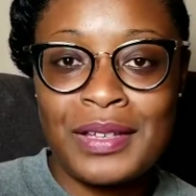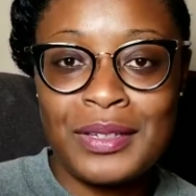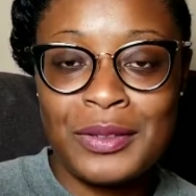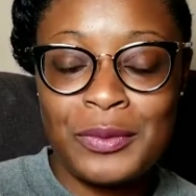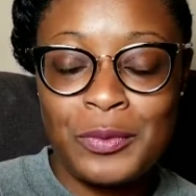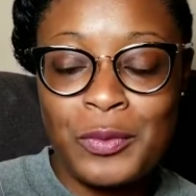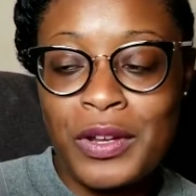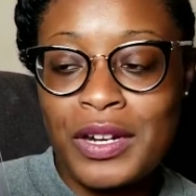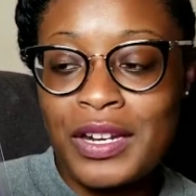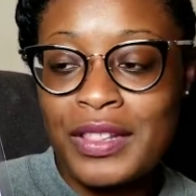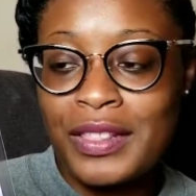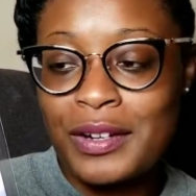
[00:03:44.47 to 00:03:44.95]

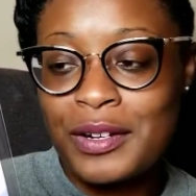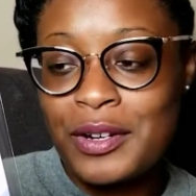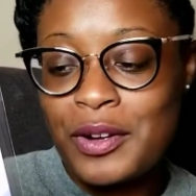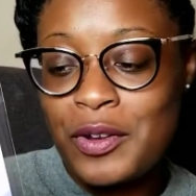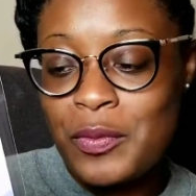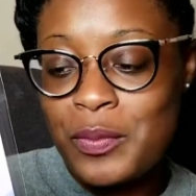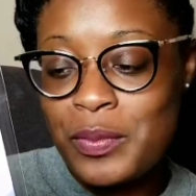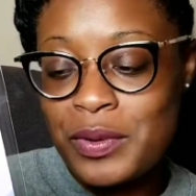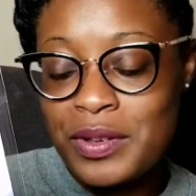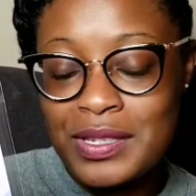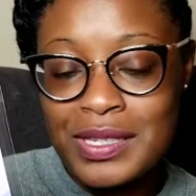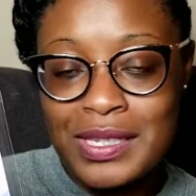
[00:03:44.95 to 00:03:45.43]
one of their
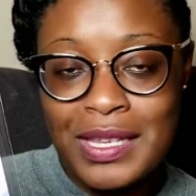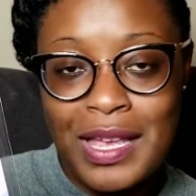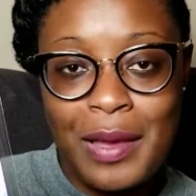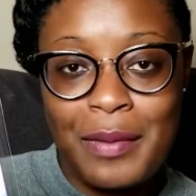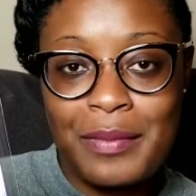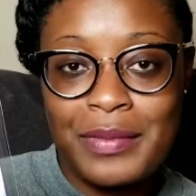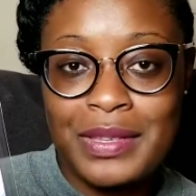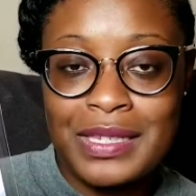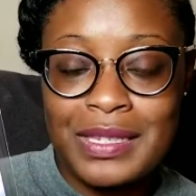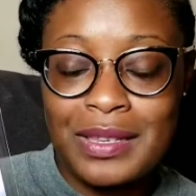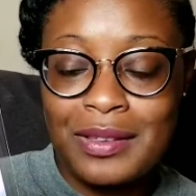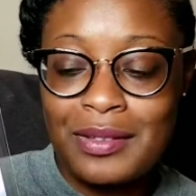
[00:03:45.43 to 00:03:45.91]
notebooks
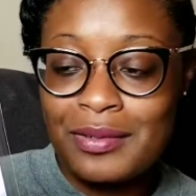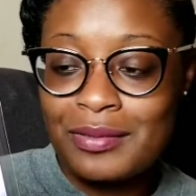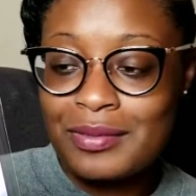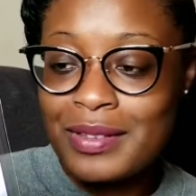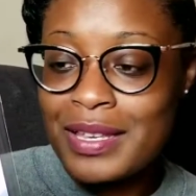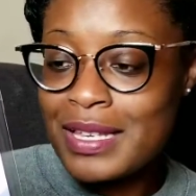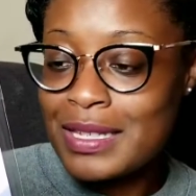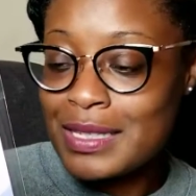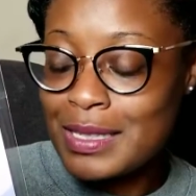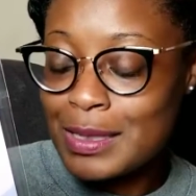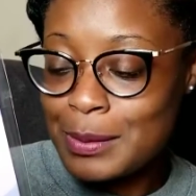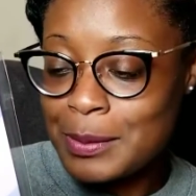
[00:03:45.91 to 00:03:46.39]
coming, so
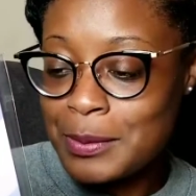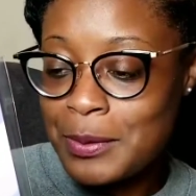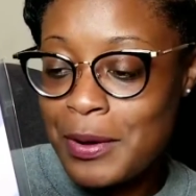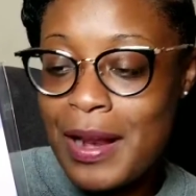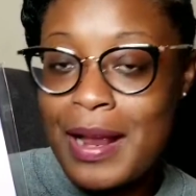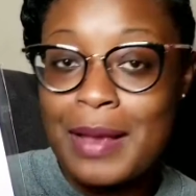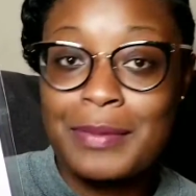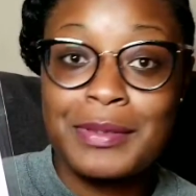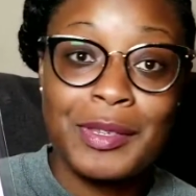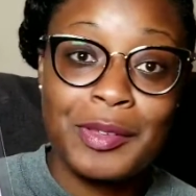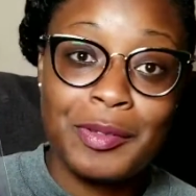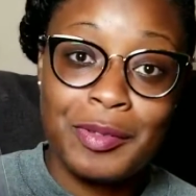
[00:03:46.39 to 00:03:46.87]
hit
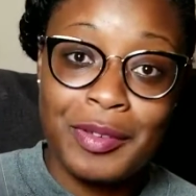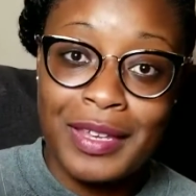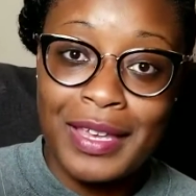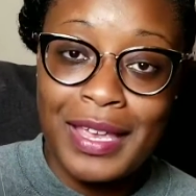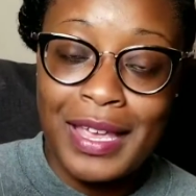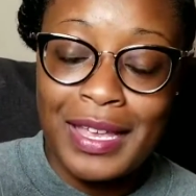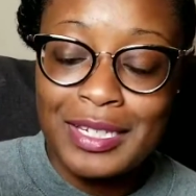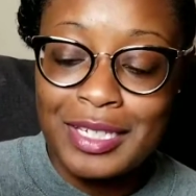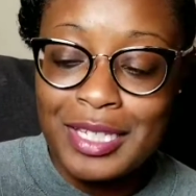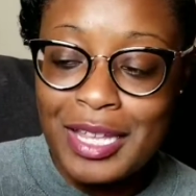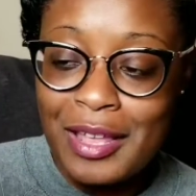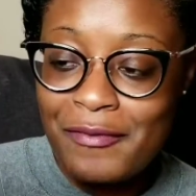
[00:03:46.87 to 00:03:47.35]
subscribe so you can
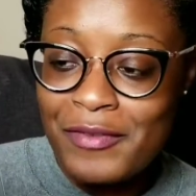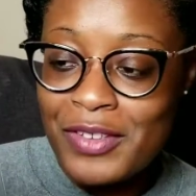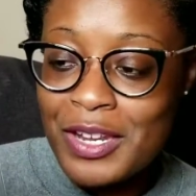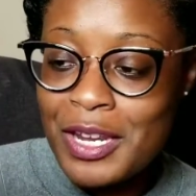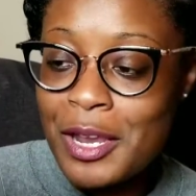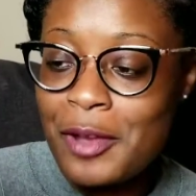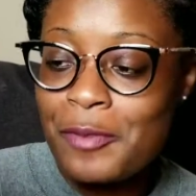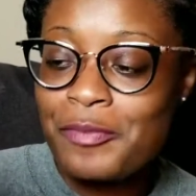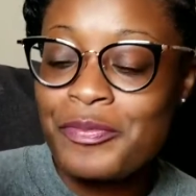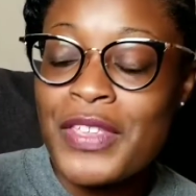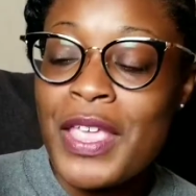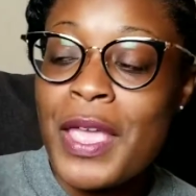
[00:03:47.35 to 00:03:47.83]
catch that
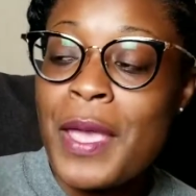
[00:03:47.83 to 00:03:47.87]
video.